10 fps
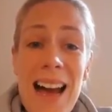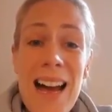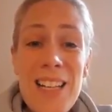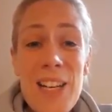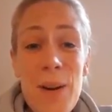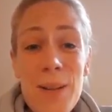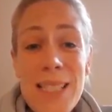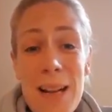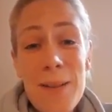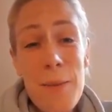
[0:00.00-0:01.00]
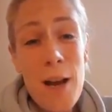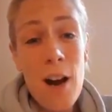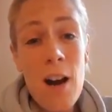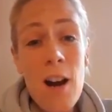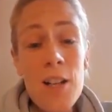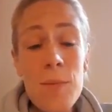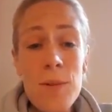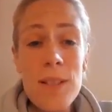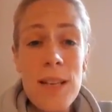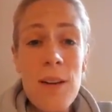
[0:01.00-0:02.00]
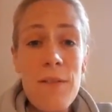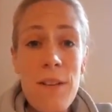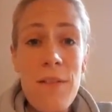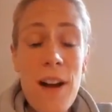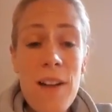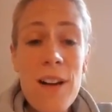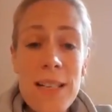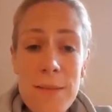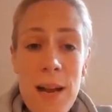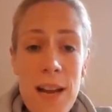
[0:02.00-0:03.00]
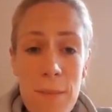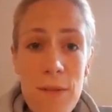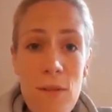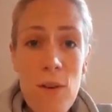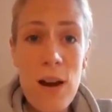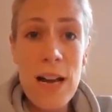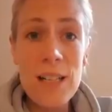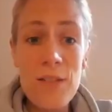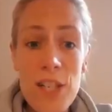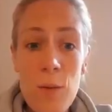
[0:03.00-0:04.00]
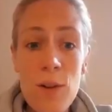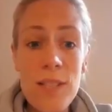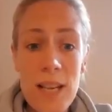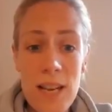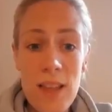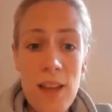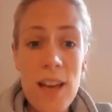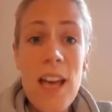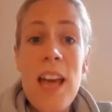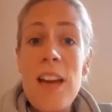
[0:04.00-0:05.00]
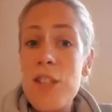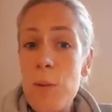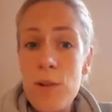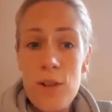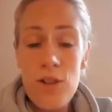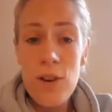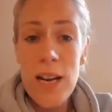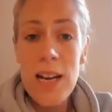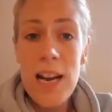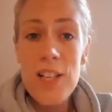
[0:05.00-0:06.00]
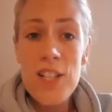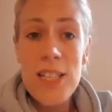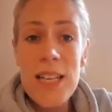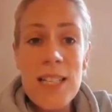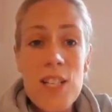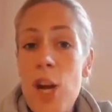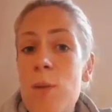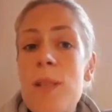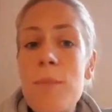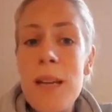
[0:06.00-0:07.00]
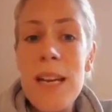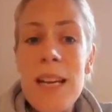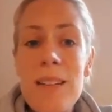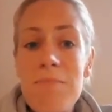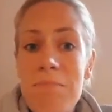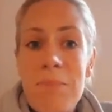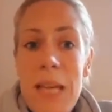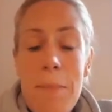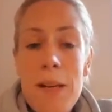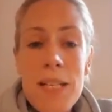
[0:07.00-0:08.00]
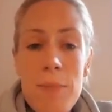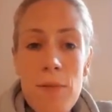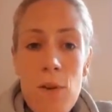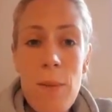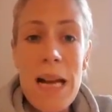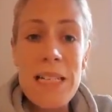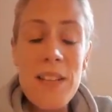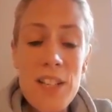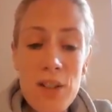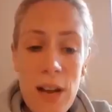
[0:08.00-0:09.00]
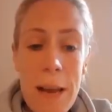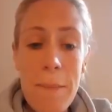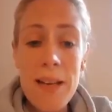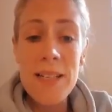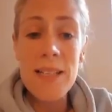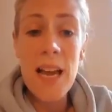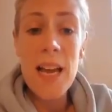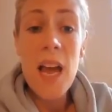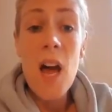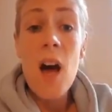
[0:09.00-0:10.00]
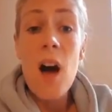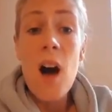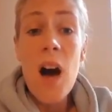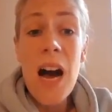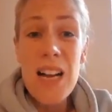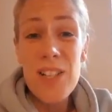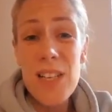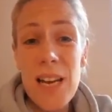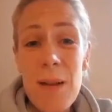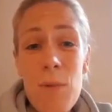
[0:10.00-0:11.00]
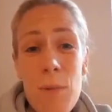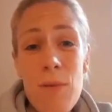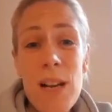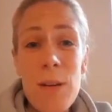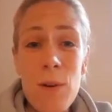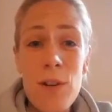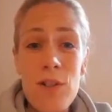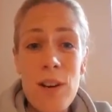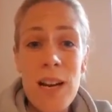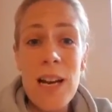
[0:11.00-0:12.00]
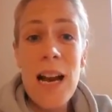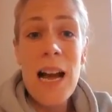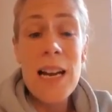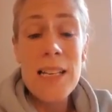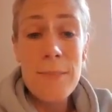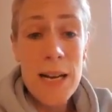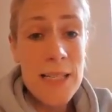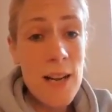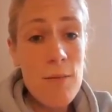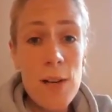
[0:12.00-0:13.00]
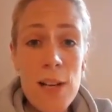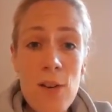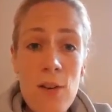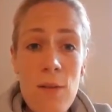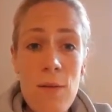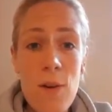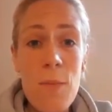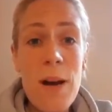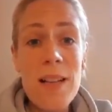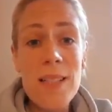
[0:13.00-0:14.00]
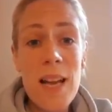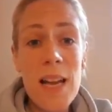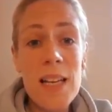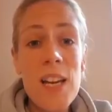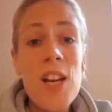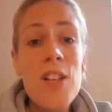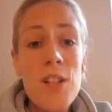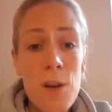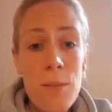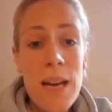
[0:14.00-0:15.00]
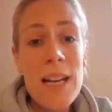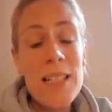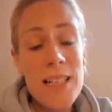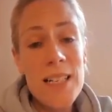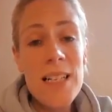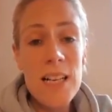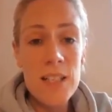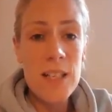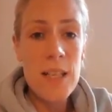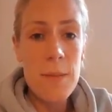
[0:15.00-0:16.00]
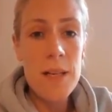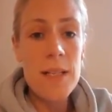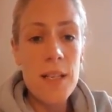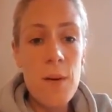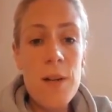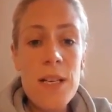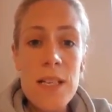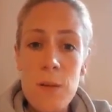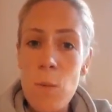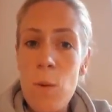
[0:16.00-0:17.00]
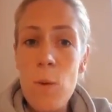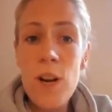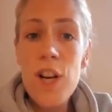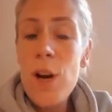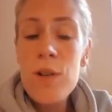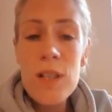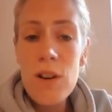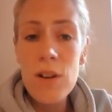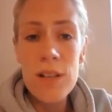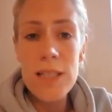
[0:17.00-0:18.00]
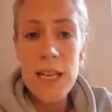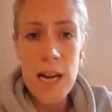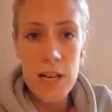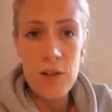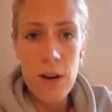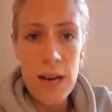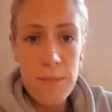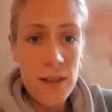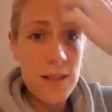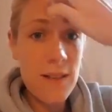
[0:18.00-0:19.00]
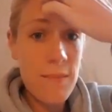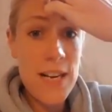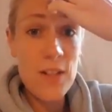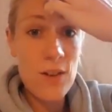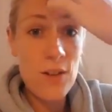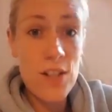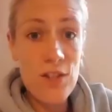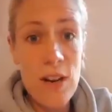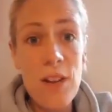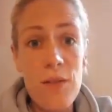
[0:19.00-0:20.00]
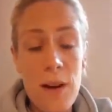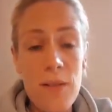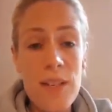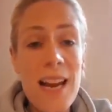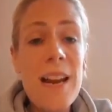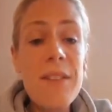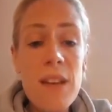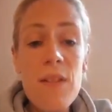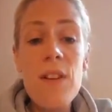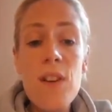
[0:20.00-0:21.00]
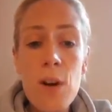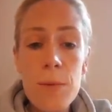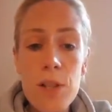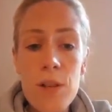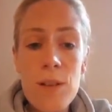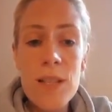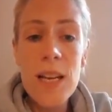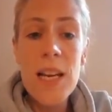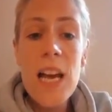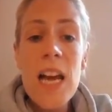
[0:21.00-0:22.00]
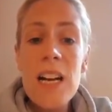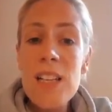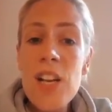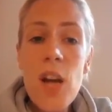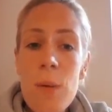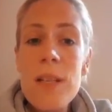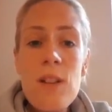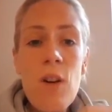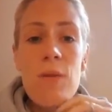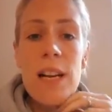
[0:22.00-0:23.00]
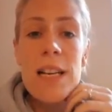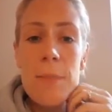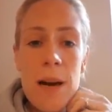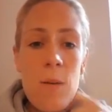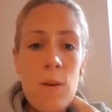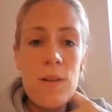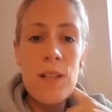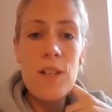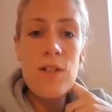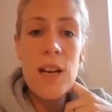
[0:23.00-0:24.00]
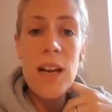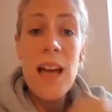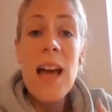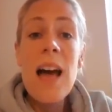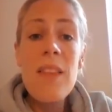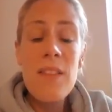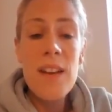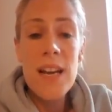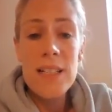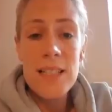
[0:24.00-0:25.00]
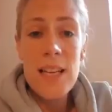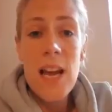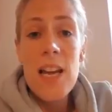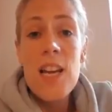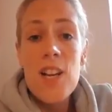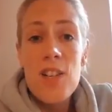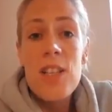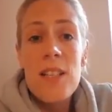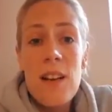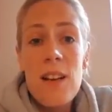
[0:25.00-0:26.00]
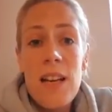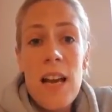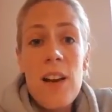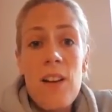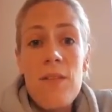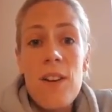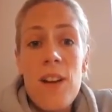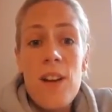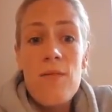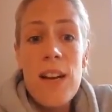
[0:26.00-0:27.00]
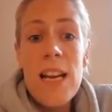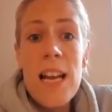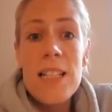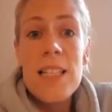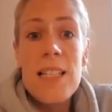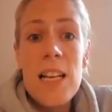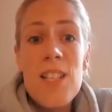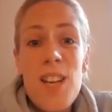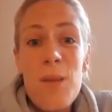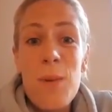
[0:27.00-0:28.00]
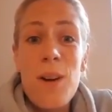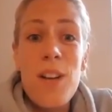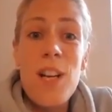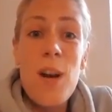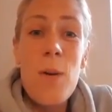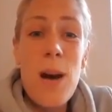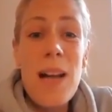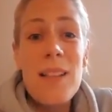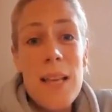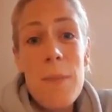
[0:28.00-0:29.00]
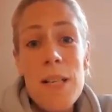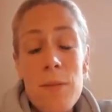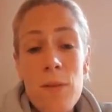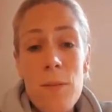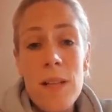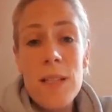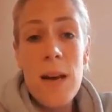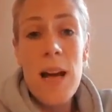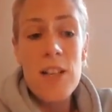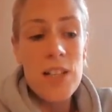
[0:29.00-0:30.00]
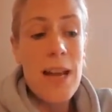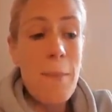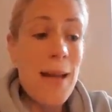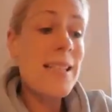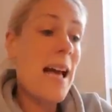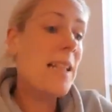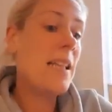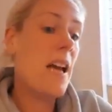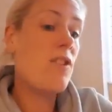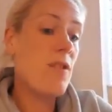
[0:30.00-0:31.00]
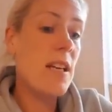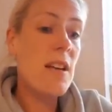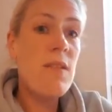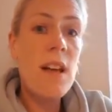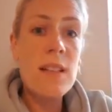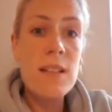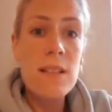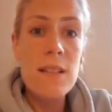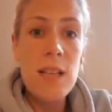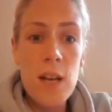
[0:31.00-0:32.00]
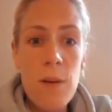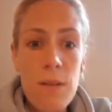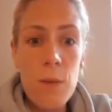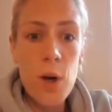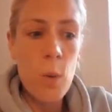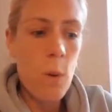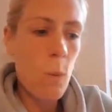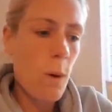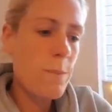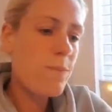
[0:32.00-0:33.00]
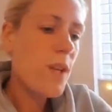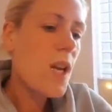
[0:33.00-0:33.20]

And, you know, it sounds a bit harsh, but now if I've asked Maya beforehand if she wants anything, she wants a drink, and she says no to me 10 minutes before bed, and then she'll get in bed and say, actually, Mum, I really want a drink, and it might sound really awful, but I'll say, no, Maya, because I did ask you 10 minutes ago and you didn't want one. I know she's not going to dehydrate because I made sure she's drank throughout the day, and I've given her the opportunity because I know it's not really about wanting a drink. And then the next day, she's going to kind of realise at 10 minutes before bedtime, actually, I better get a drink if that's, you know, if I'm going to want one.